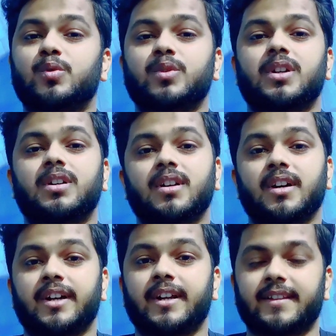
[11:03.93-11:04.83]
through the
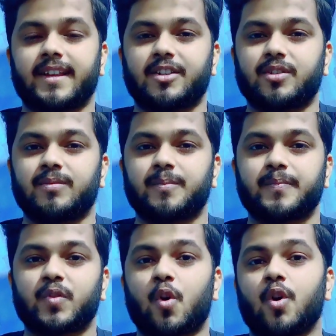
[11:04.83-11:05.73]
reading section
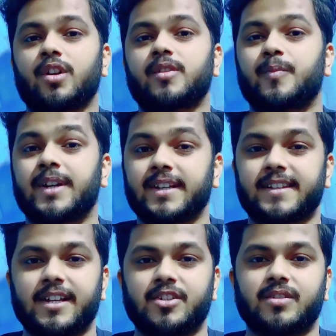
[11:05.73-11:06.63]
or speaking
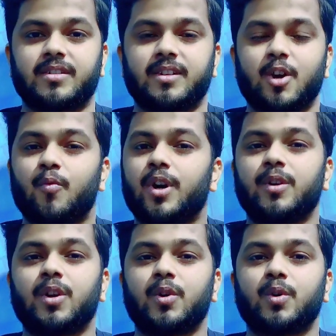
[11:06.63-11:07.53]
section. What
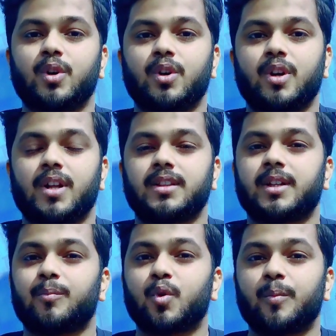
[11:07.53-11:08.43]
you will do?
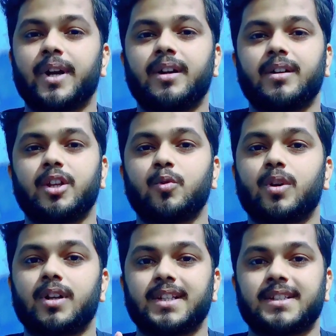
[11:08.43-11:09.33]
The moment you
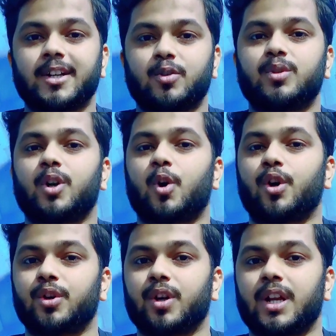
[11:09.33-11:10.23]
are listening to the
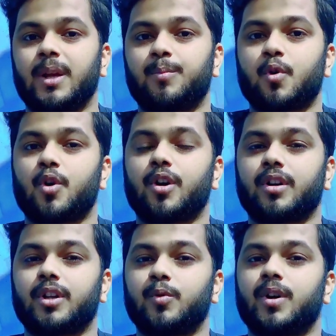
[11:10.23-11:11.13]
audio clip,
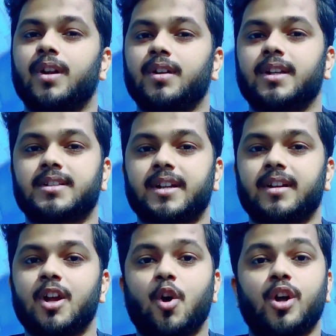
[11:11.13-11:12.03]
or you are
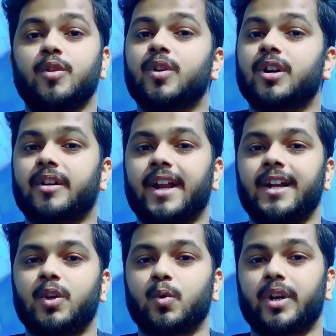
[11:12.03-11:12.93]
listening, or you are
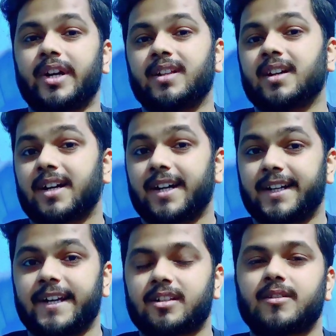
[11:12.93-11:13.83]
trying to reading the
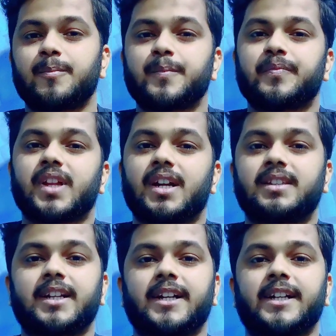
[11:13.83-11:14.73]
context,
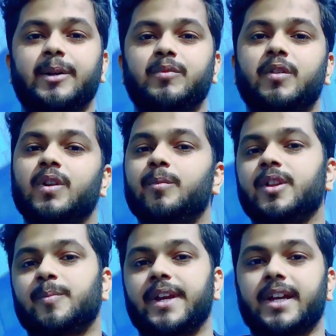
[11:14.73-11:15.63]
at that time they will be
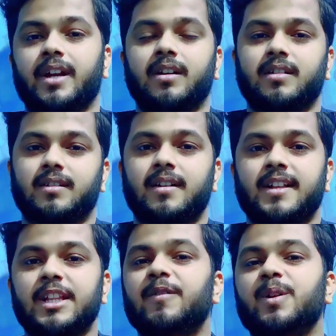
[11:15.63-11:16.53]
speaking.
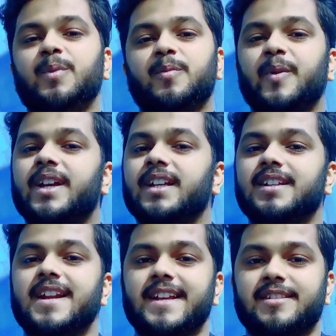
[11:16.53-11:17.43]
They will be speaking
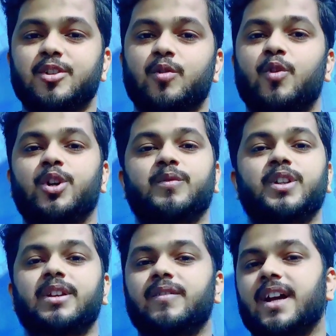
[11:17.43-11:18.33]
their essay or
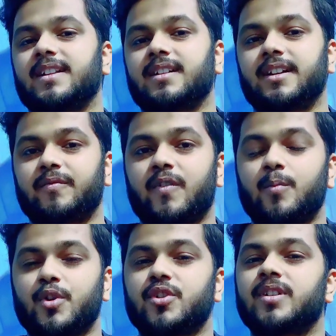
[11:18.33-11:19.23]
whatever they have gathered
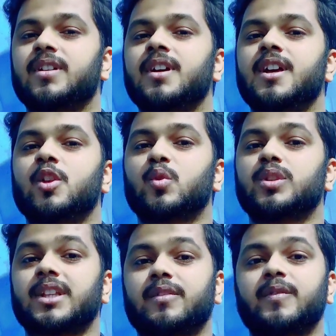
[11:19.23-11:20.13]
information. So
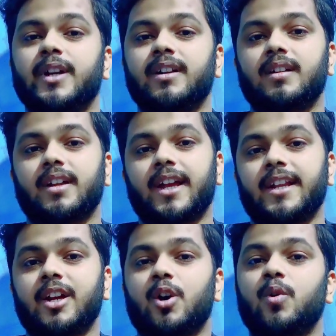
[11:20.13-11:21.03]
this will
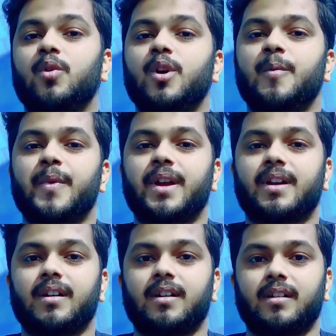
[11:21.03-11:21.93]
anyhow
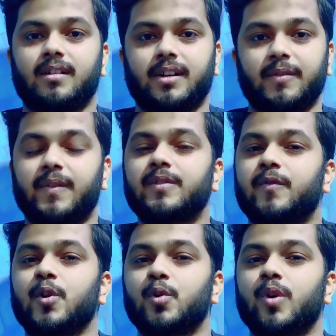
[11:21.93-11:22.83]
make a difference
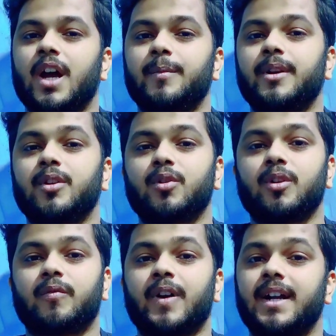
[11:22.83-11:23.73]
for you. I mean, you
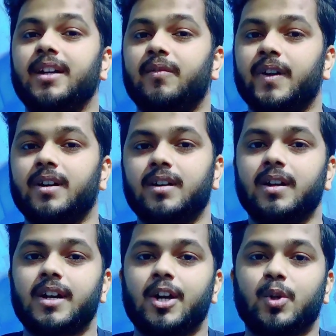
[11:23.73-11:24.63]
will find difficult
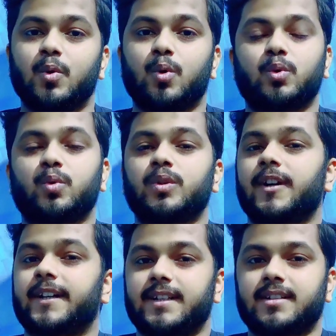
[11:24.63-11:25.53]
to go through the
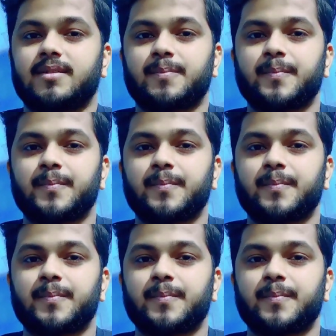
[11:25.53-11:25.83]
test,